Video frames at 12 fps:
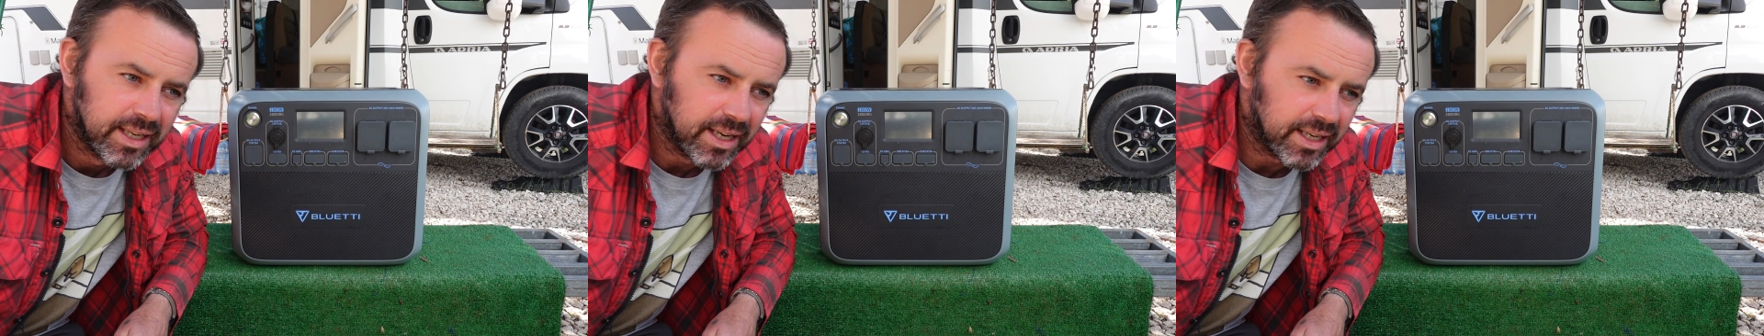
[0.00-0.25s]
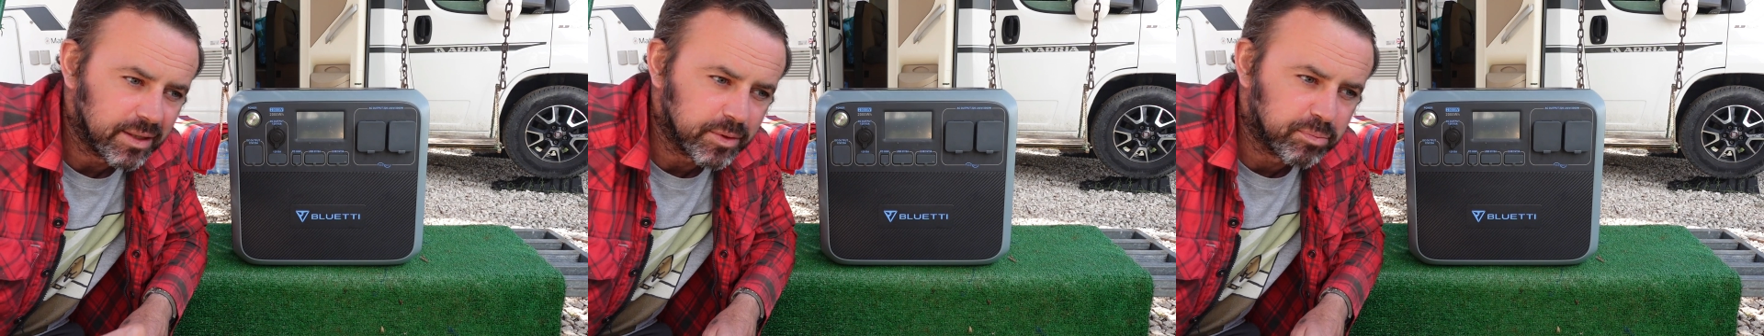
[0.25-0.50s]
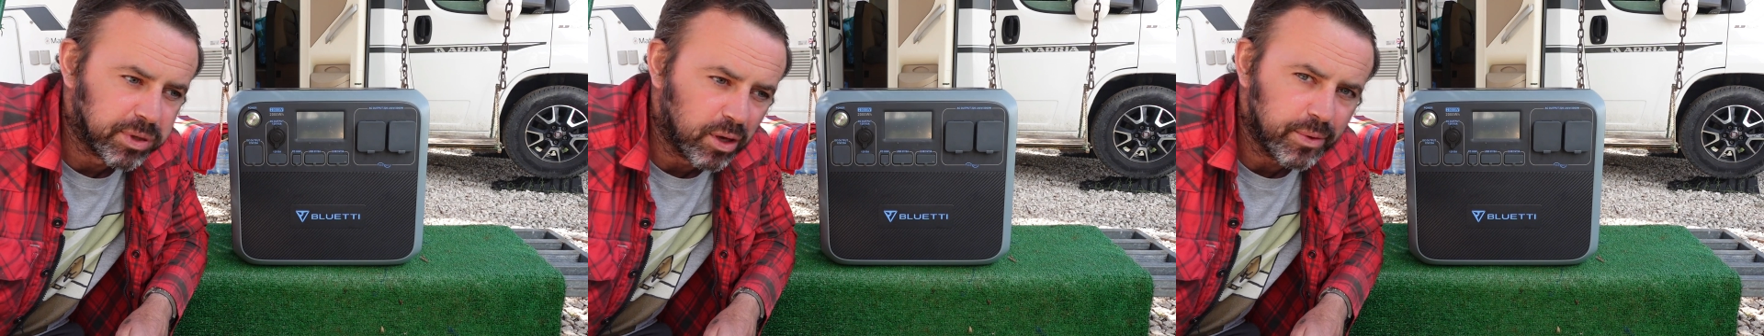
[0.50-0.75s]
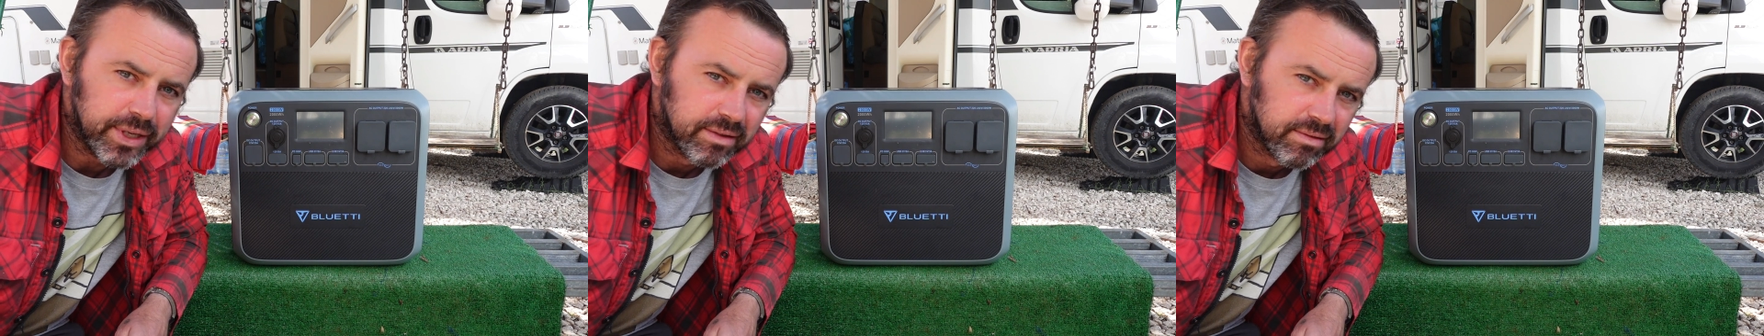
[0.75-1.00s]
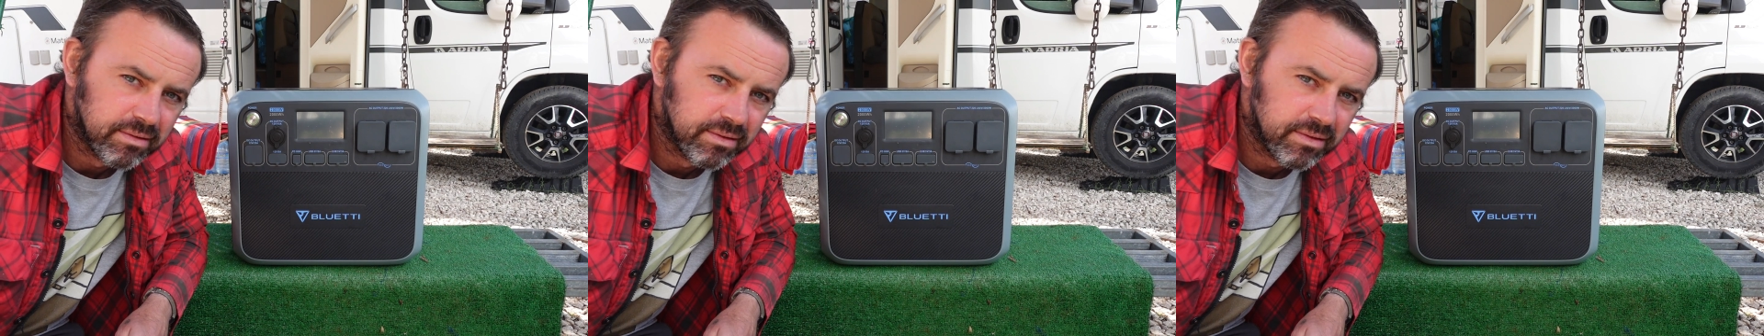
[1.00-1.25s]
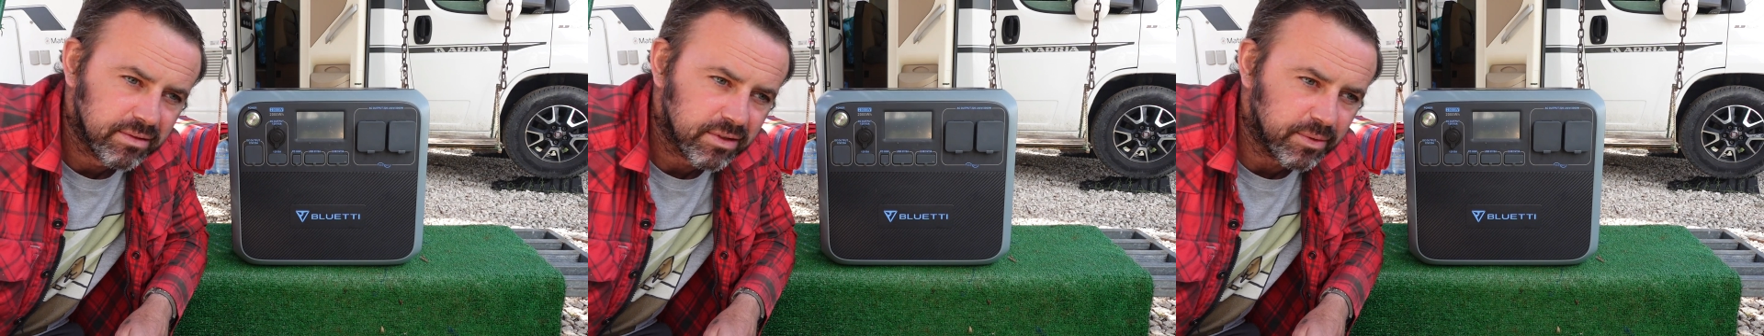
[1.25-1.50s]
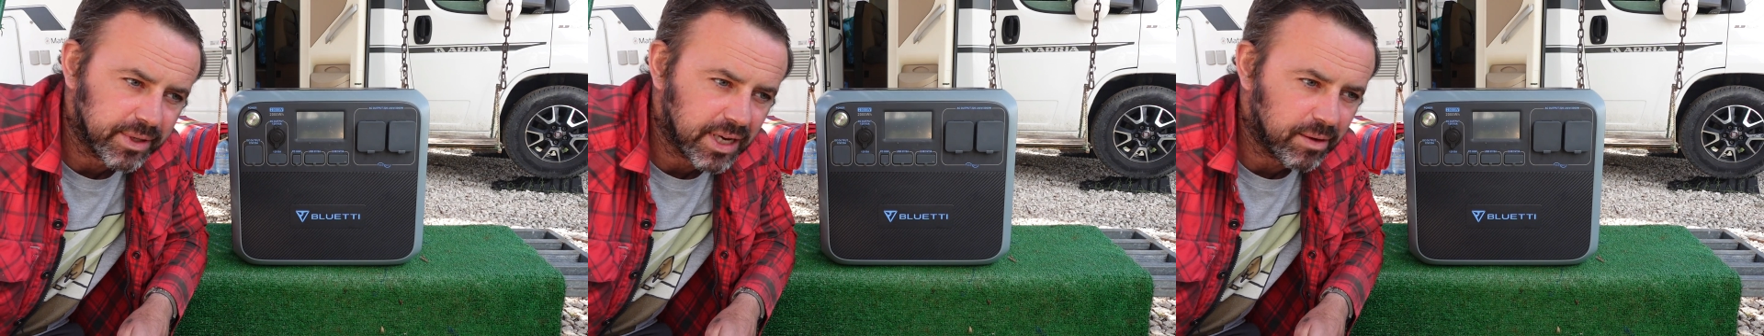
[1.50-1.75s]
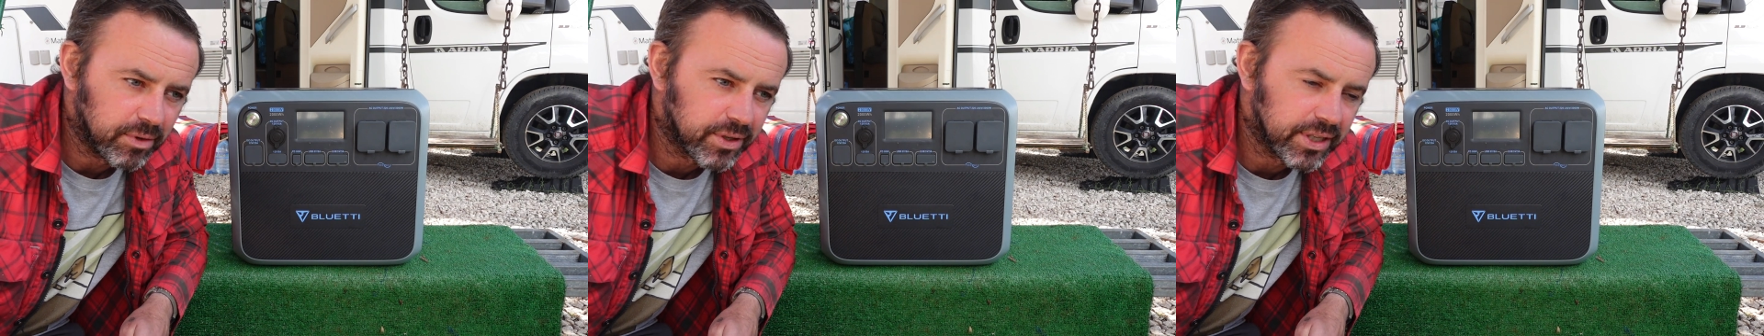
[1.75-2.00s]
and it was blowing. So we
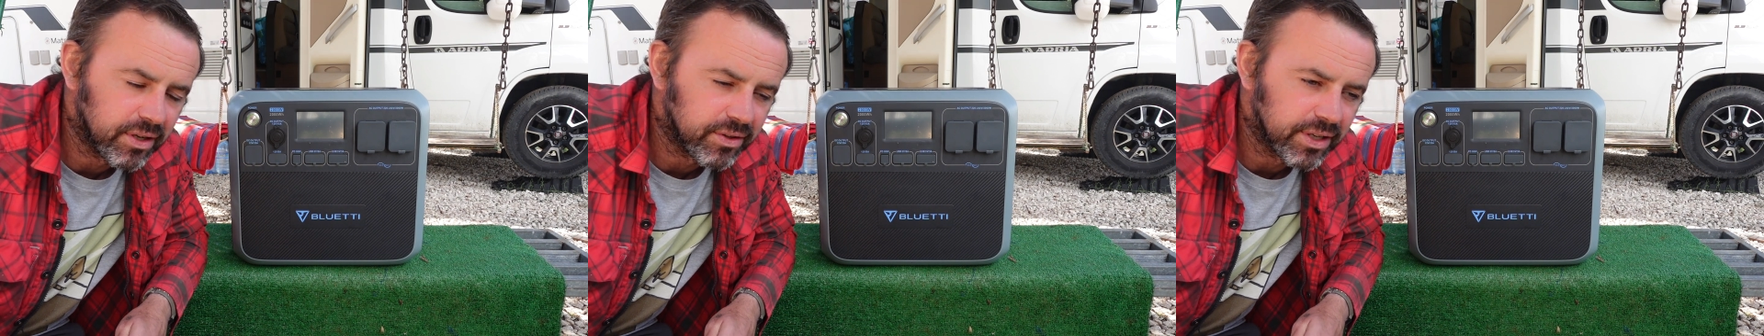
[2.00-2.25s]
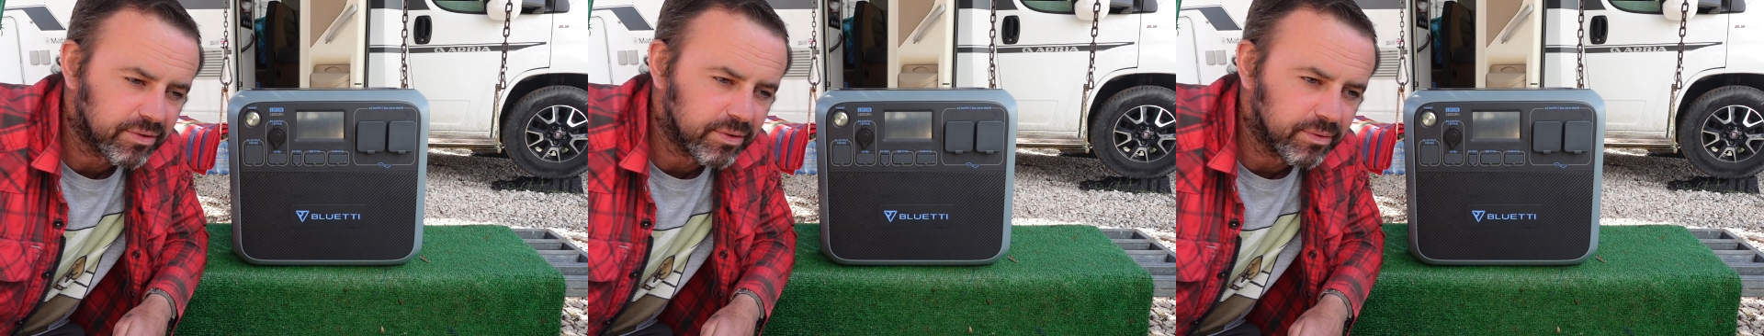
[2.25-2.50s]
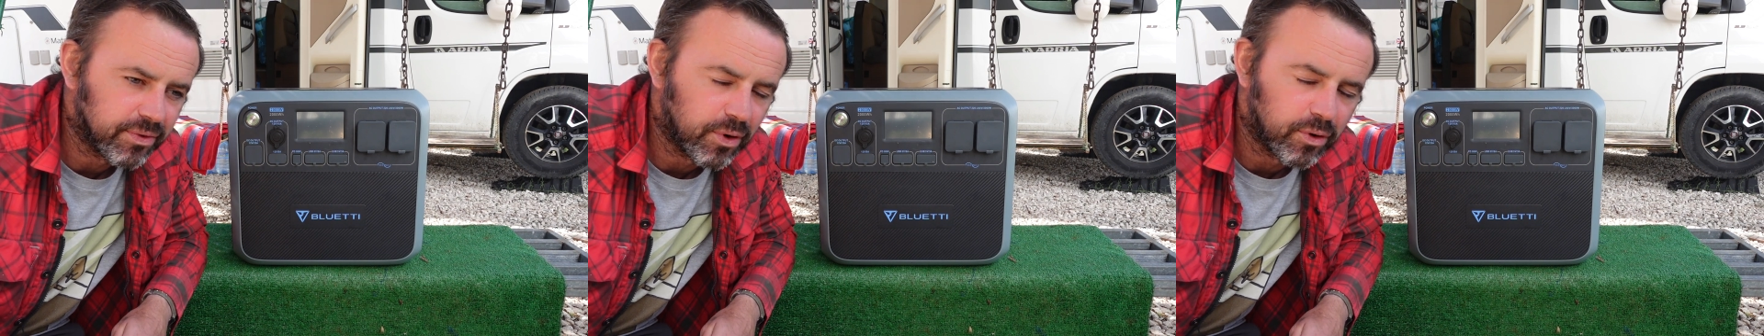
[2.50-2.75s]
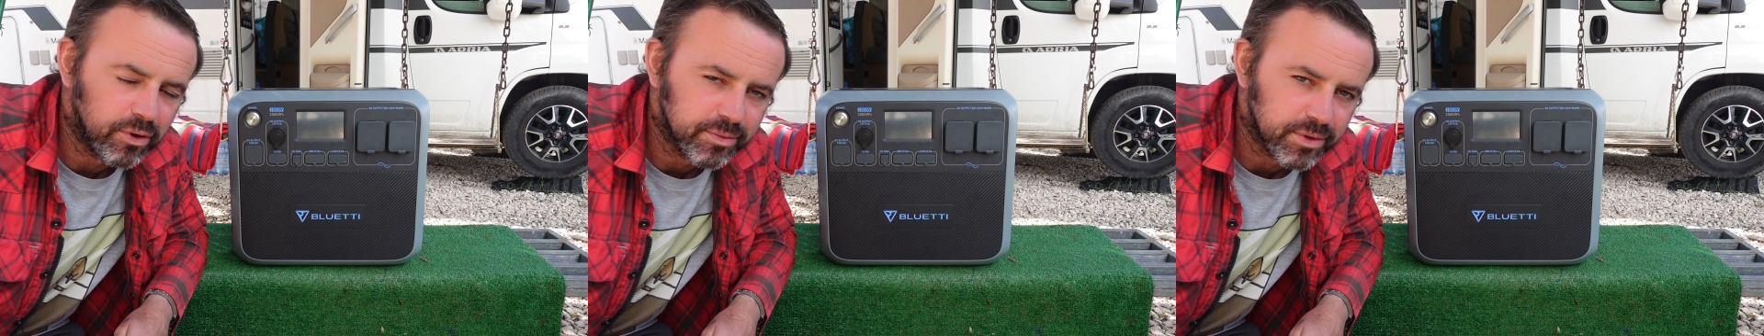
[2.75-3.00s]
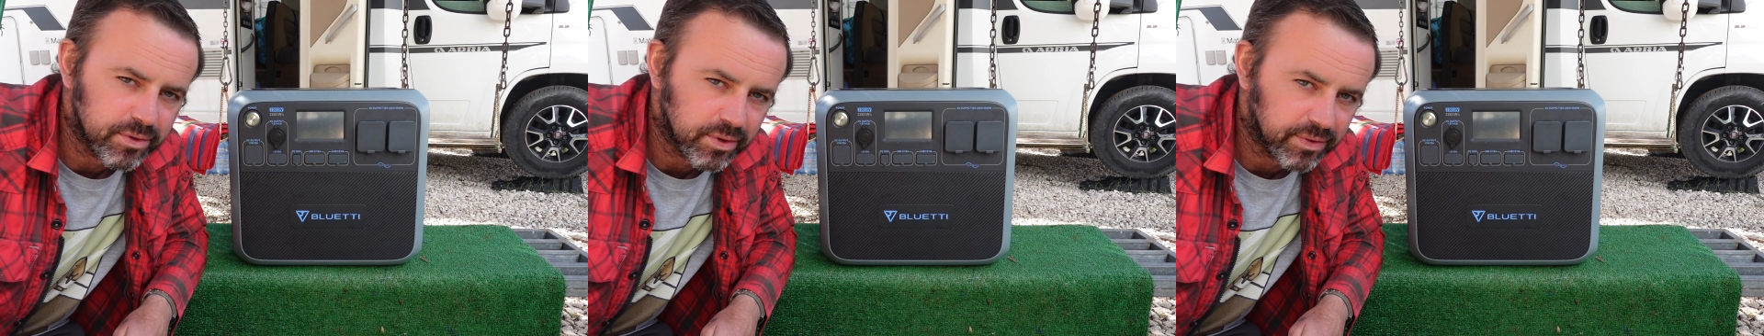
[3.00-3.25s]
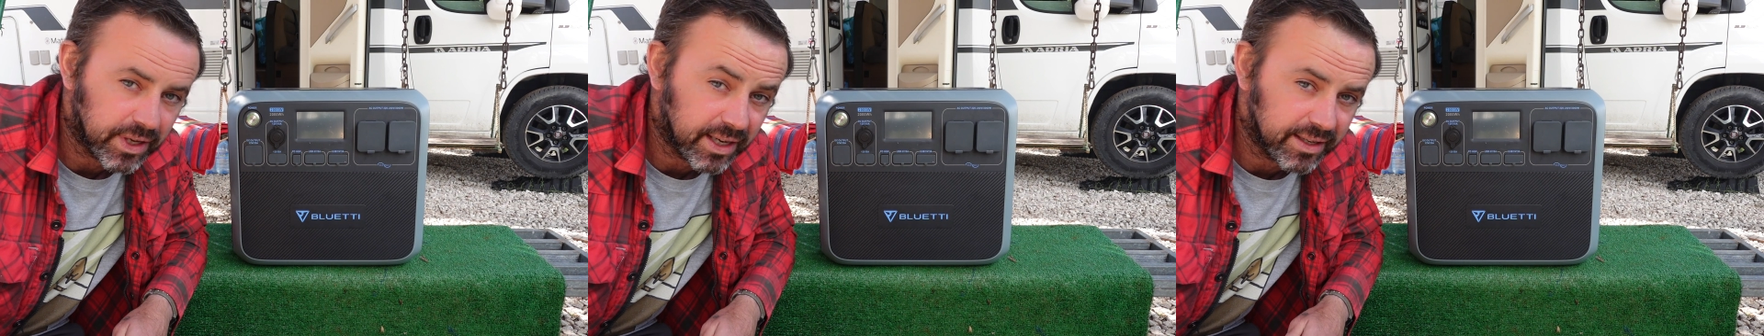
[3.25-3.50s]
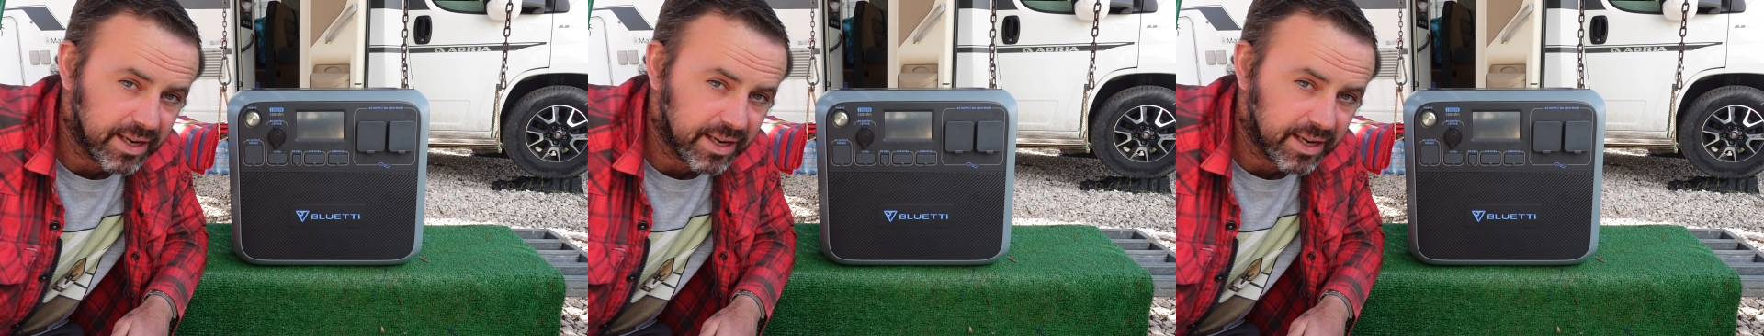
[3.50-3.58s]
kept looking on different forums and stuff like that,